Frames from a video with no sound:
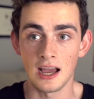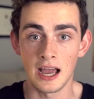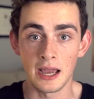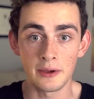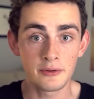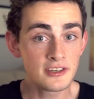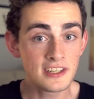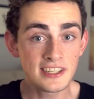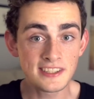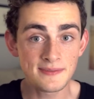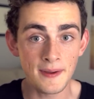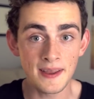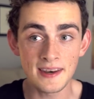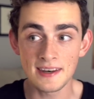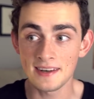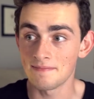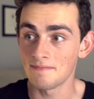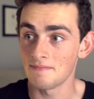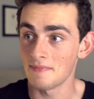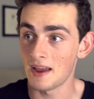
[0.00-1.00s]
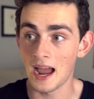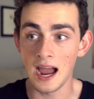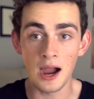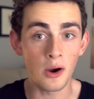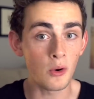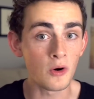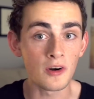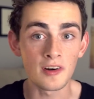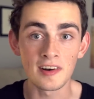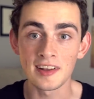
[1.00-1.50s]
I would just spend
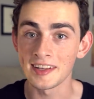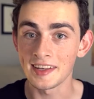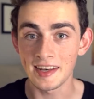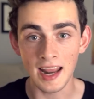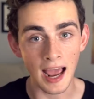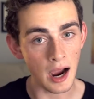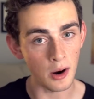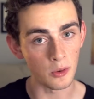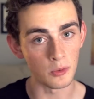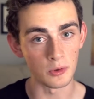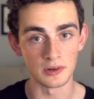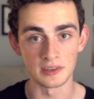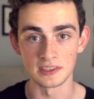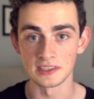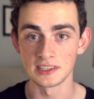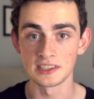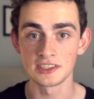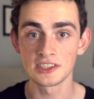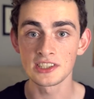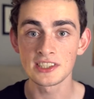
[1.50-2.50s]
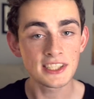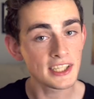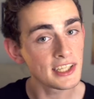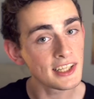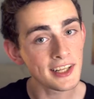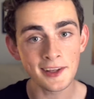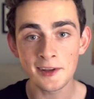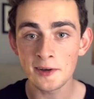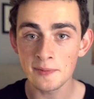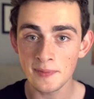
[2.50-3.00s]
hours and hours just
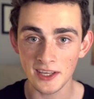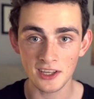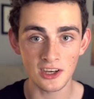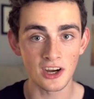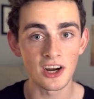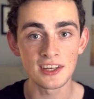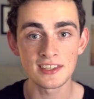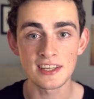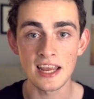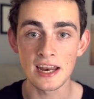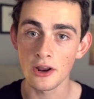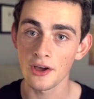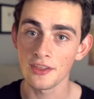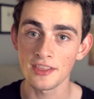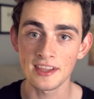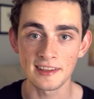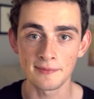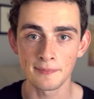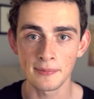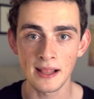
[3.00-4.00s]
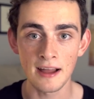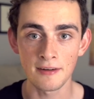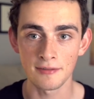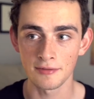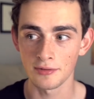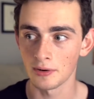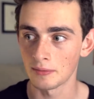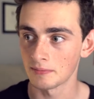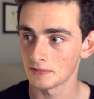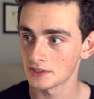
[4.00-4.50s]
consuming content on these
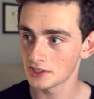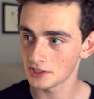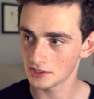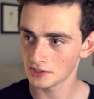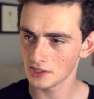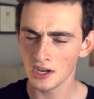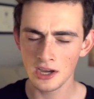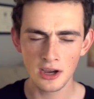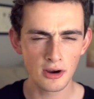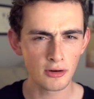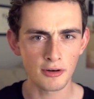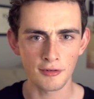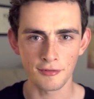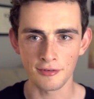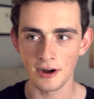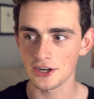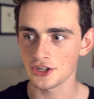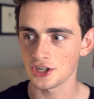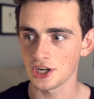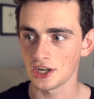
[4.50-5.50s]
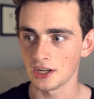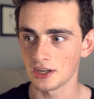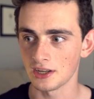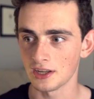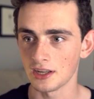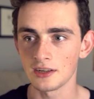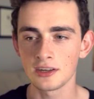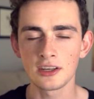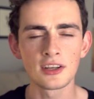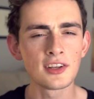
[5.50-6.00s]
platforms, just refreshing
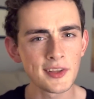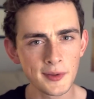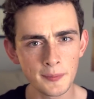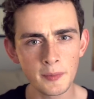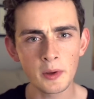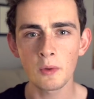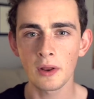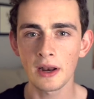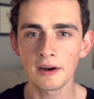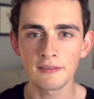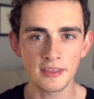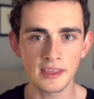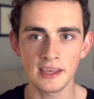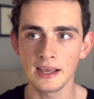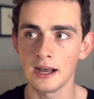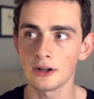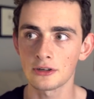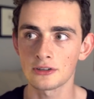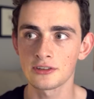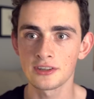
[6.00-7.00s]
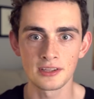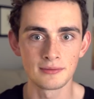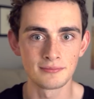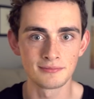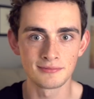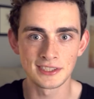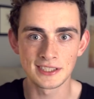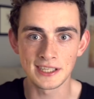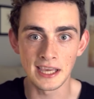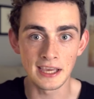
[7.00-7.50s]
and consuming whatever the
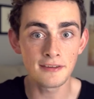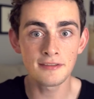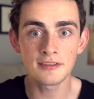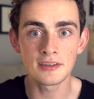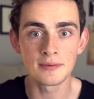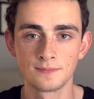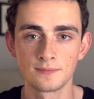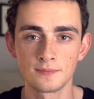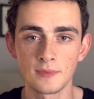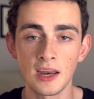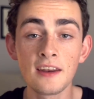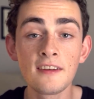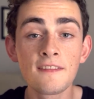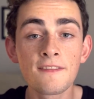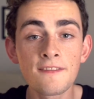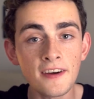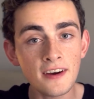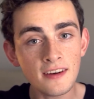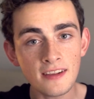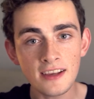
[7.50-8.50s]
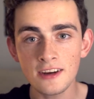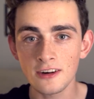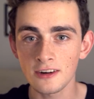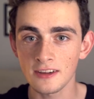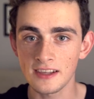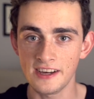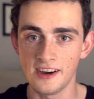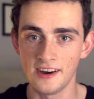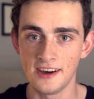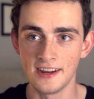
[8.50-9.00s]
algorithms gave to me. And fairly
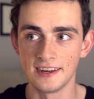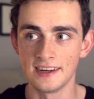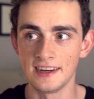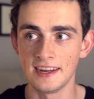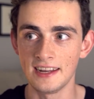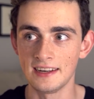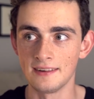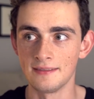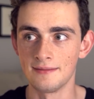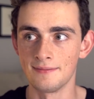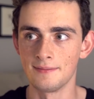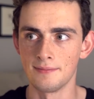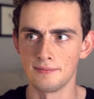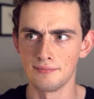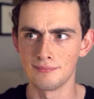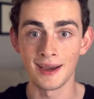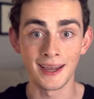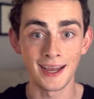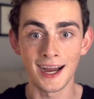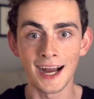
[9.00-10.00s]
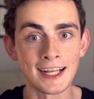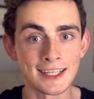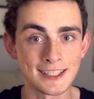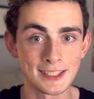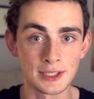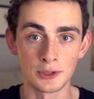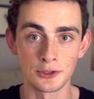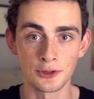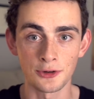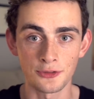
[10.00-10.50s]
early on in my high
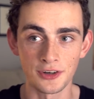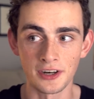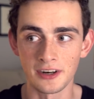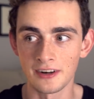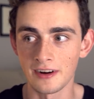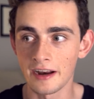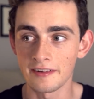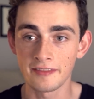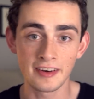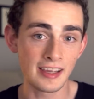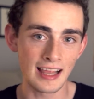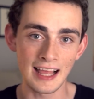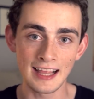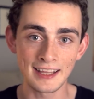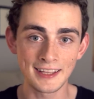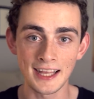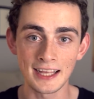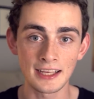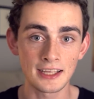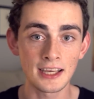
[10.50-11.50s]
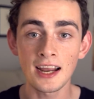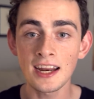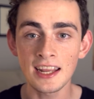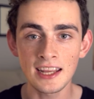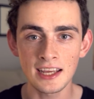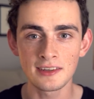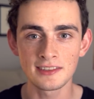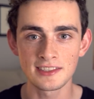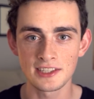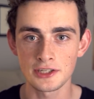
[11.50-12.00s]
school career, I realized that
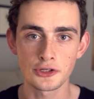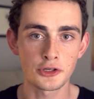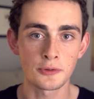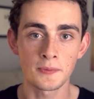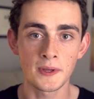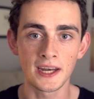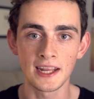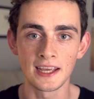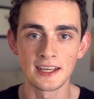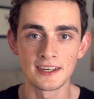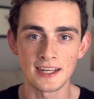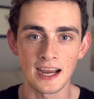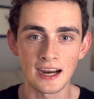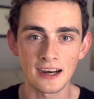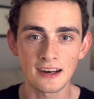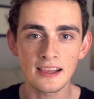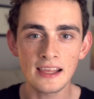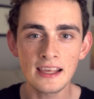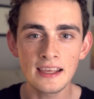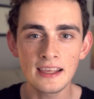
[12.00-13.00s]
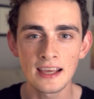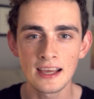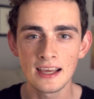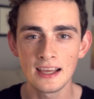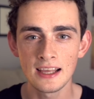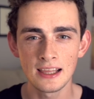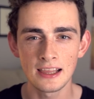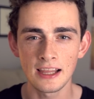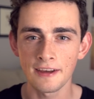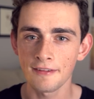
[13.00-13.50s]
cutting out social media entirely
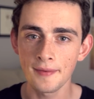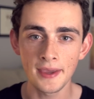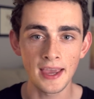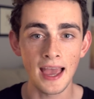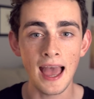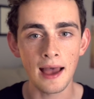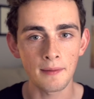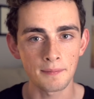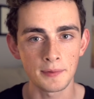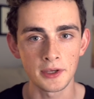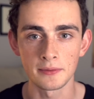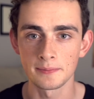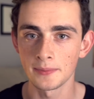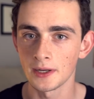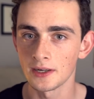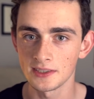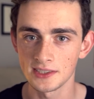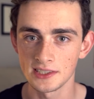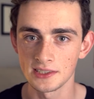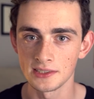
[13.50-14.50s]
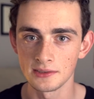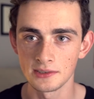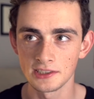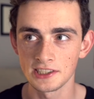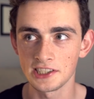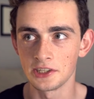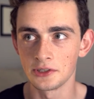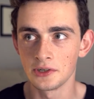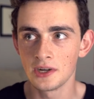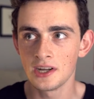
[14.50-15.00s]
left me a happier person.
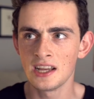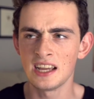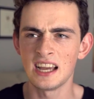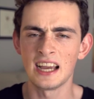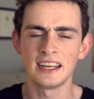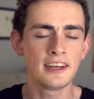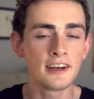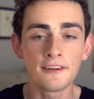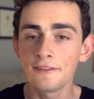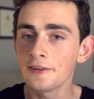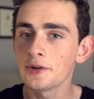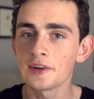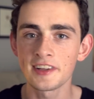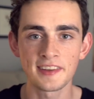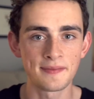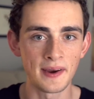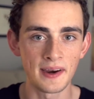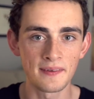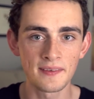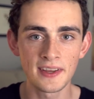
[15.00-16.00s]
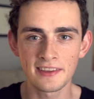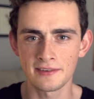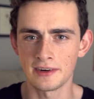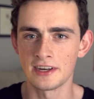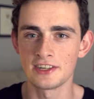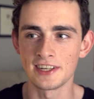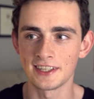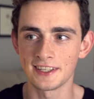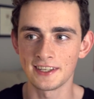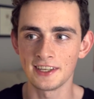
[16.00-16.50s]
So I did a few experiments where
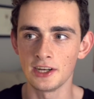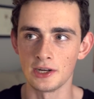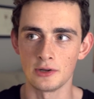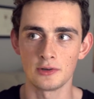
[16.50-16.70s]
I just, you